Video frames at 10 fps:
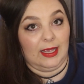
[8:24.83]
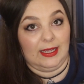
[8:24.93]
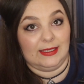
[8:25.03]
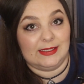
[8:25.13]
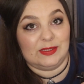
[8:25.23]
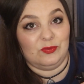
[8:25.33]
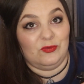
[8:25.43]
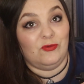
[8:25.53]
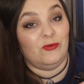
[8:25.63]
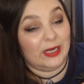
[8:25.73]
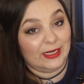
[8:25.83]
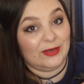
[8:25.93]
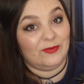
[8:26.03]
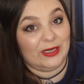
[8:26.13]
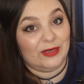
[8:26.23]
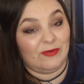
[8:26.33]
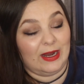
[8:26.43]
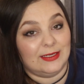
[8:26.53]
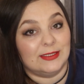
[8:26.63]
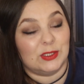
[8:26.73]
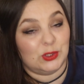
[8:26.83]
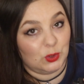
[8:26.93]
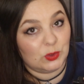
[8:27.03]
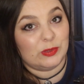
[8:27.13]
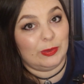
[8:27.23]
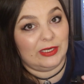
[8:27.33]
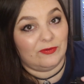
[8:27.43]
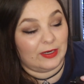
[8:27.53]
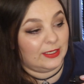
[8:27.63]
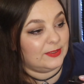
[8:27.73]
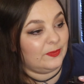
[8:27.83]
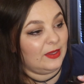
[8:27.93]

It's really, really red. It's a nosebleed red.